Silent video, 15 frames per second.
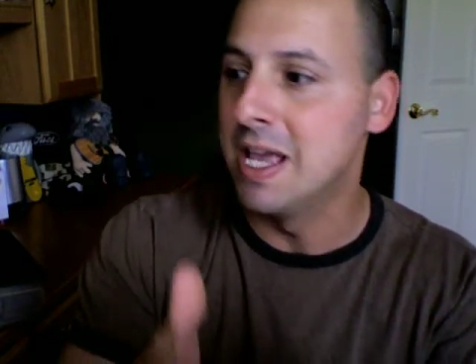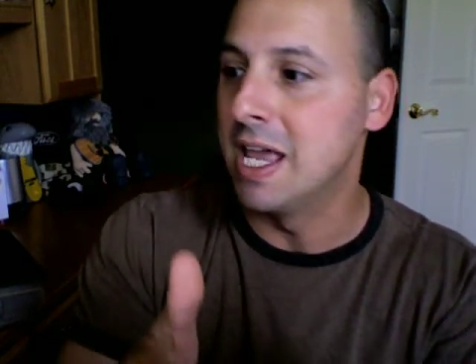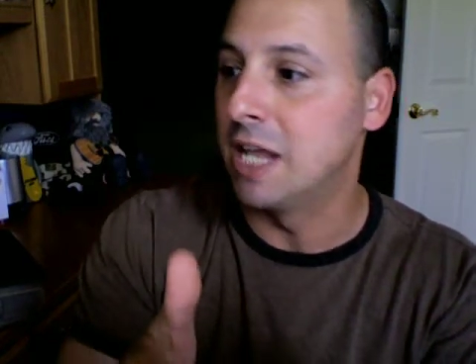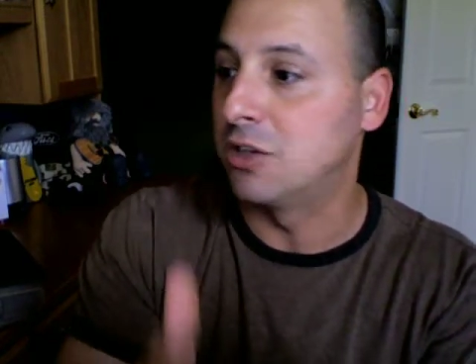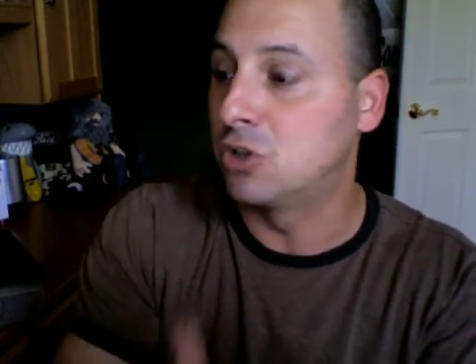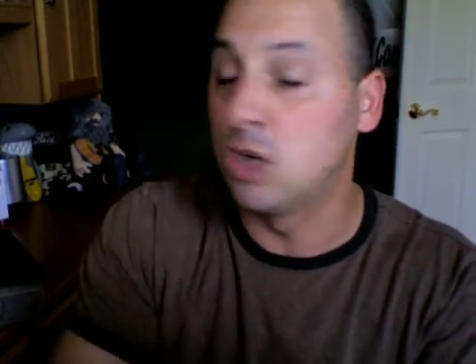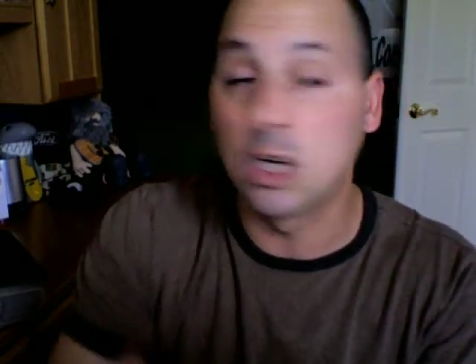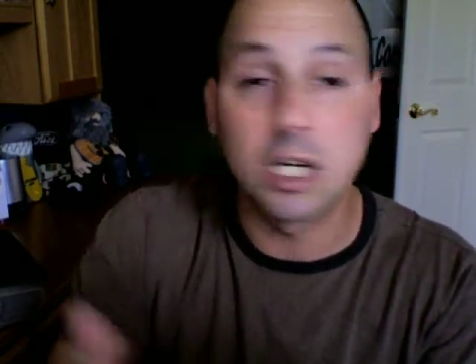
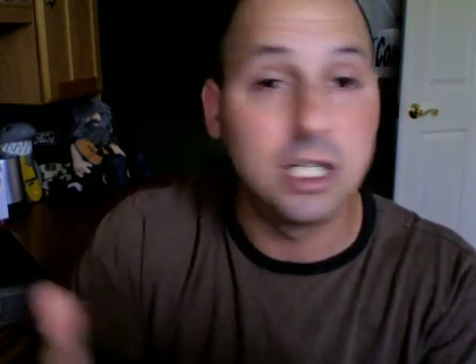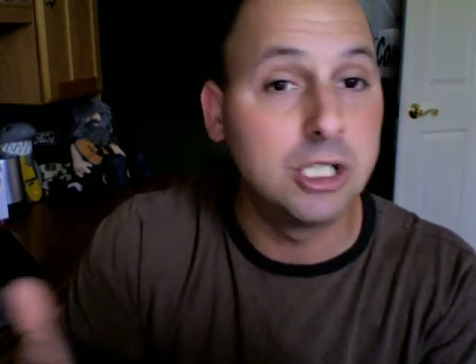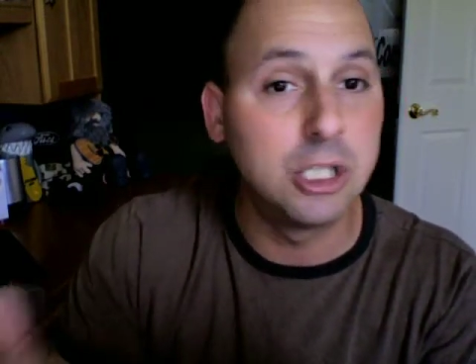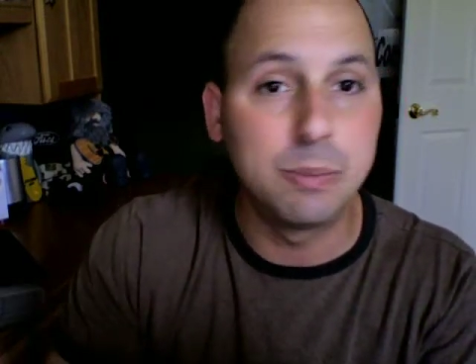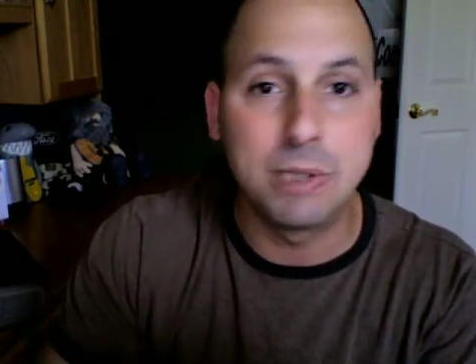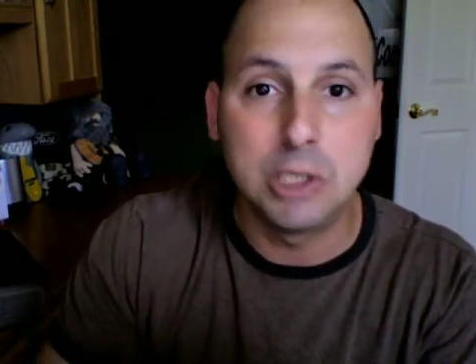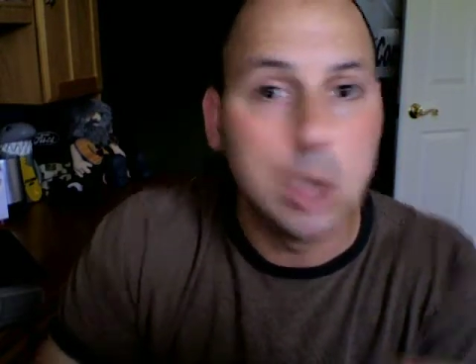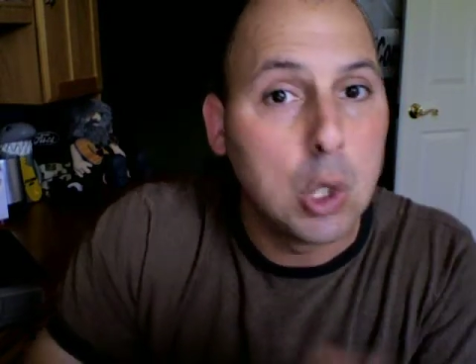It took it a
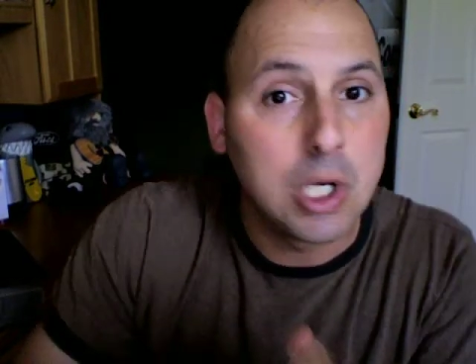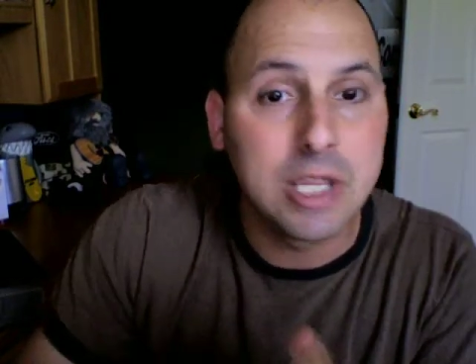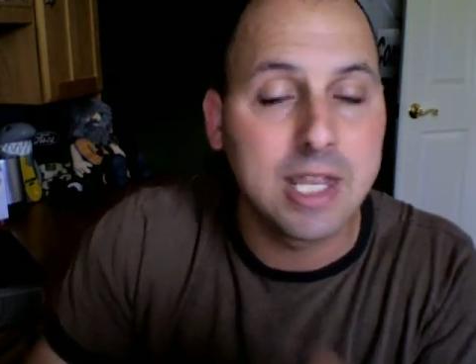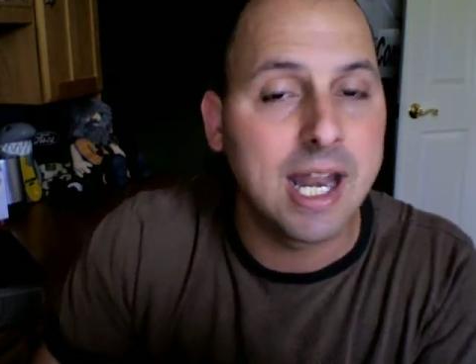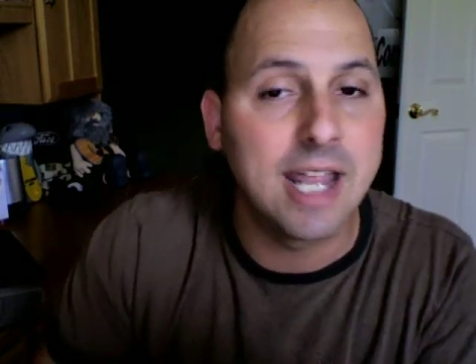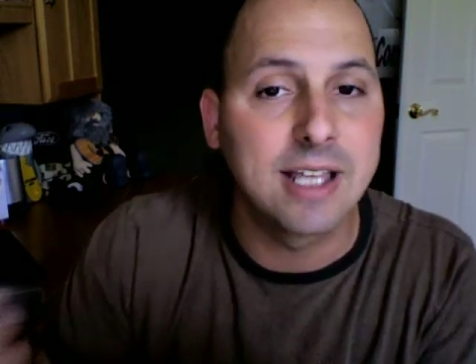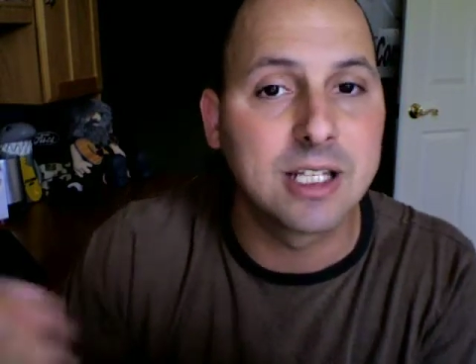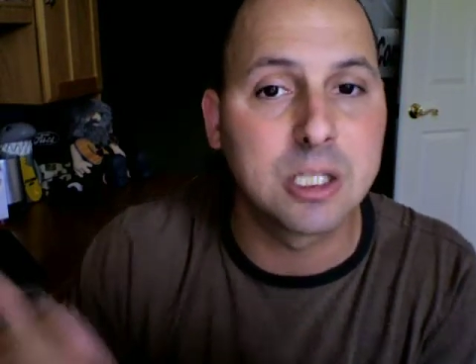little bit longer than
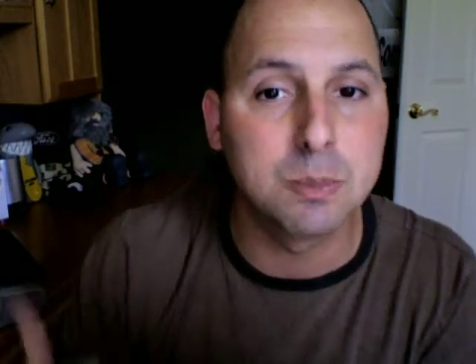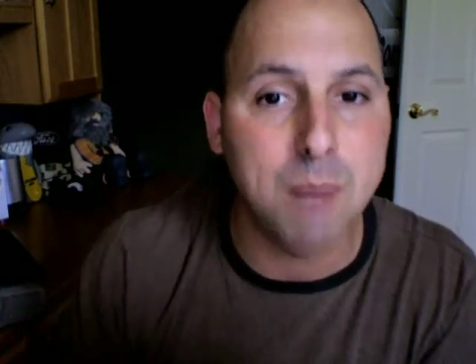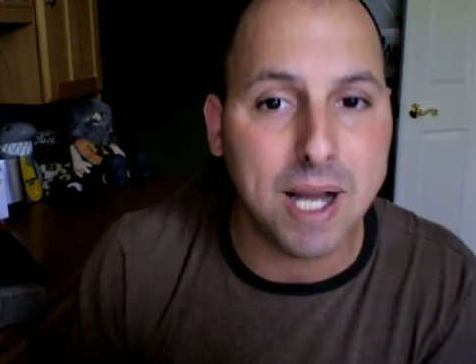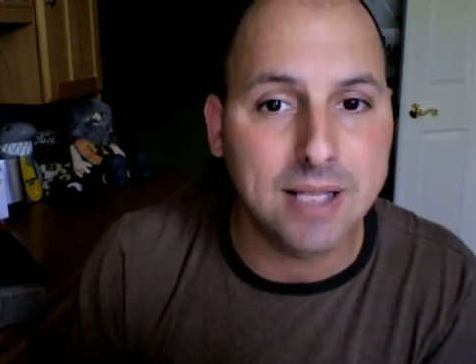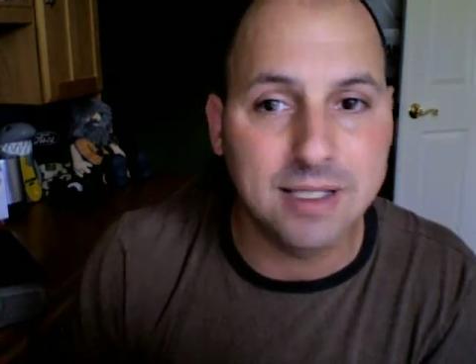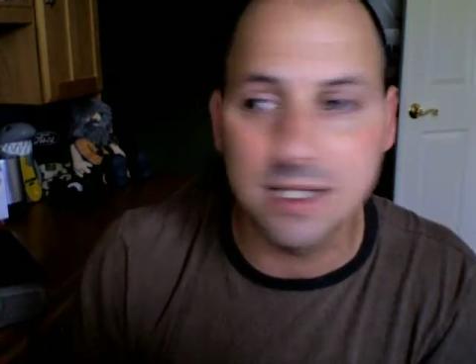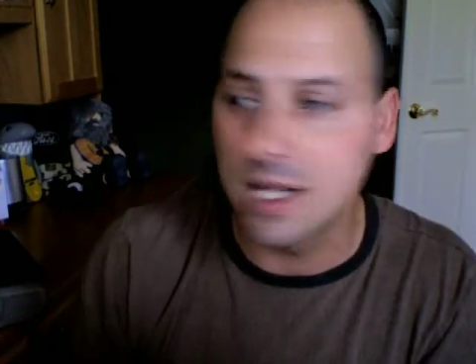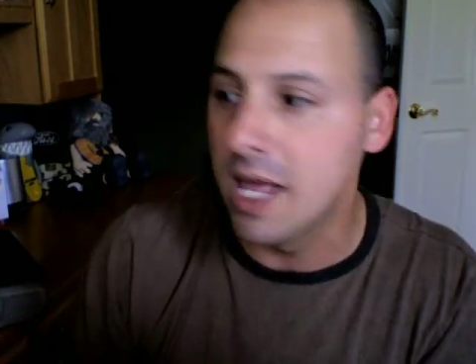I
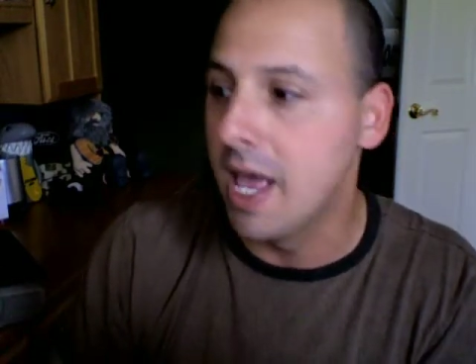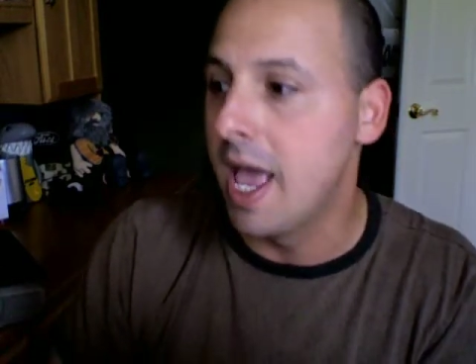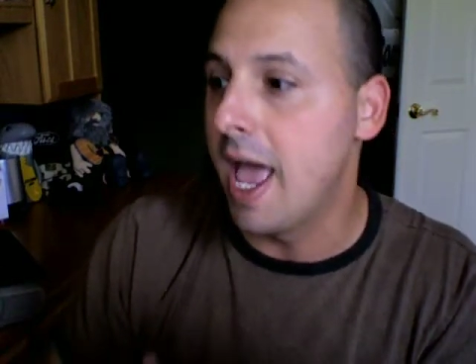expected.